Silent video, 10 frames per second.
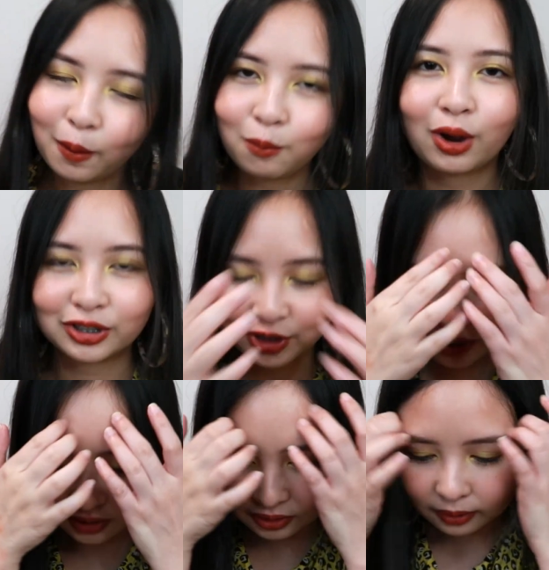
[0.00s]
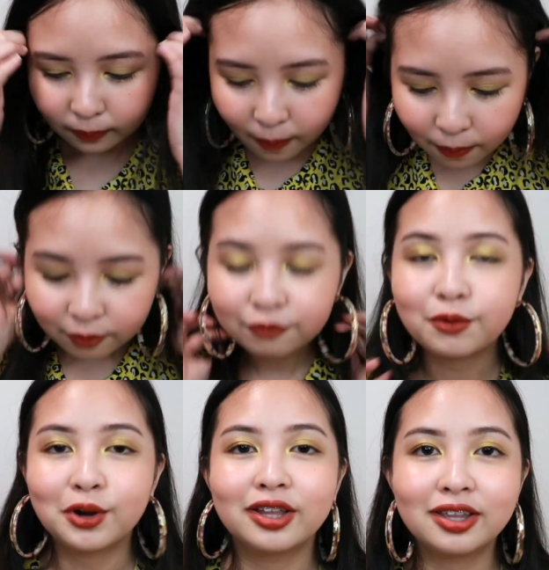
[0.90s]
watch it.
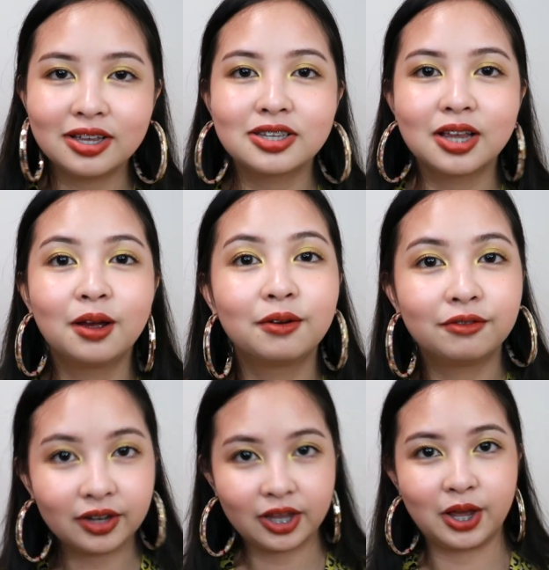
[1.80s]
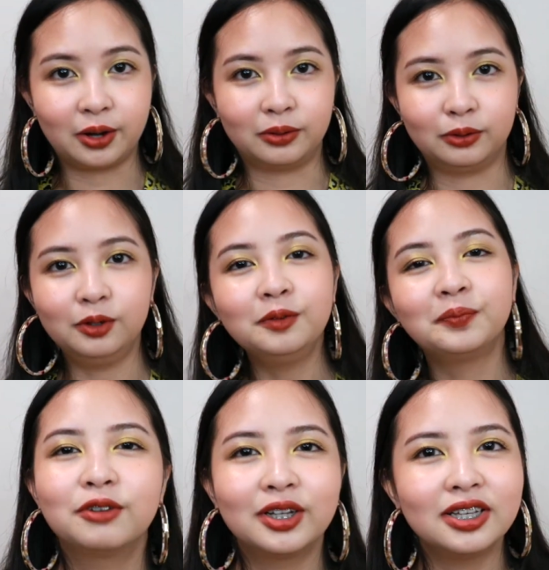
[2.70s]
For this video,
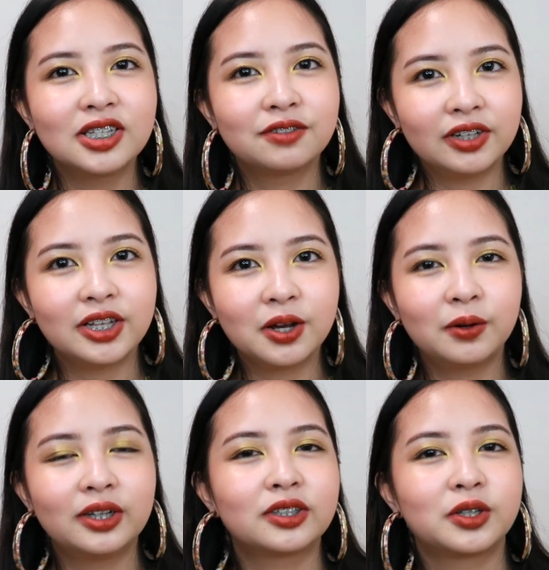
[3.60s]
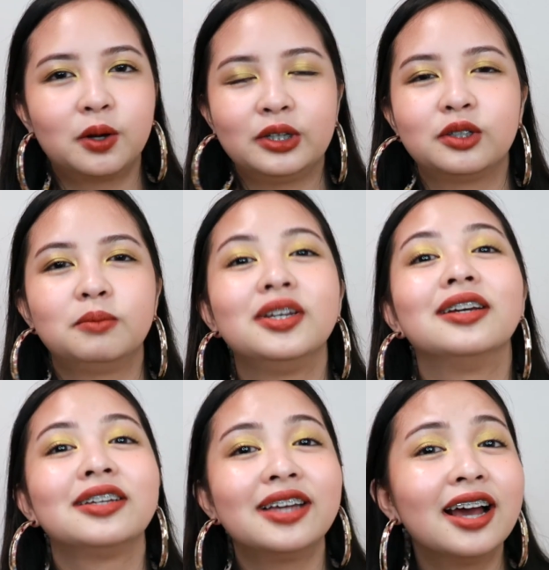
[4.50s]
it's going to be
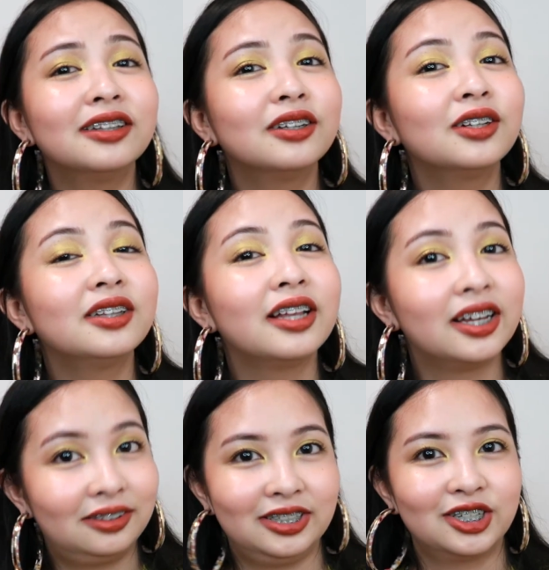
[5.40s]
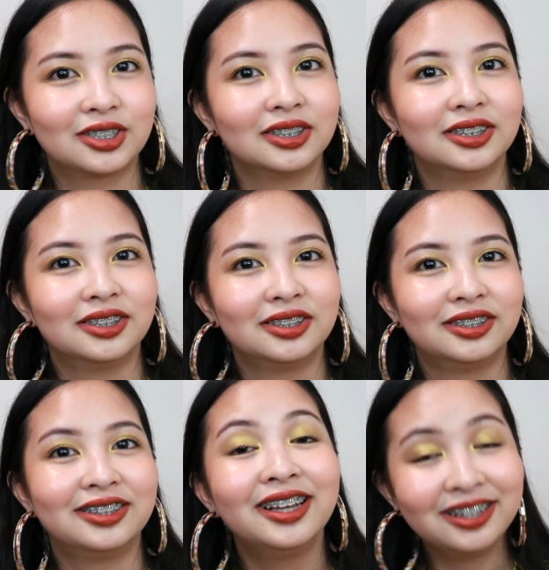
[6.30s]
a candle edition.
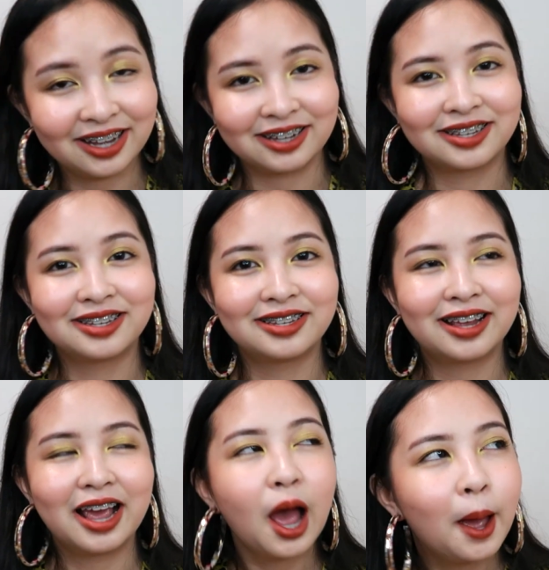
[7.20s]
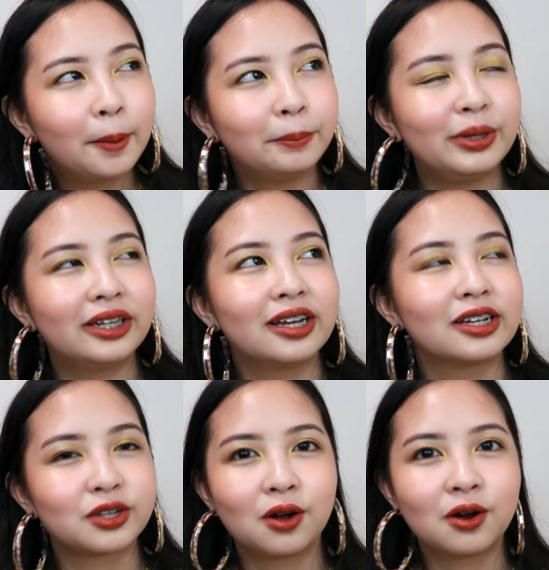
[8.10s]
Yes,
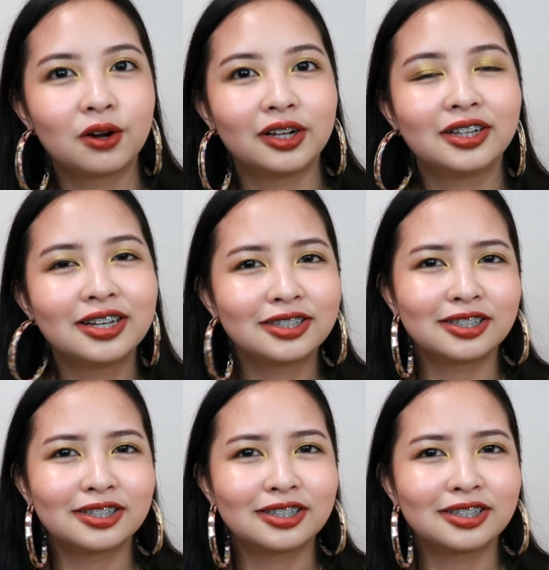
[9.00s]
BTS haul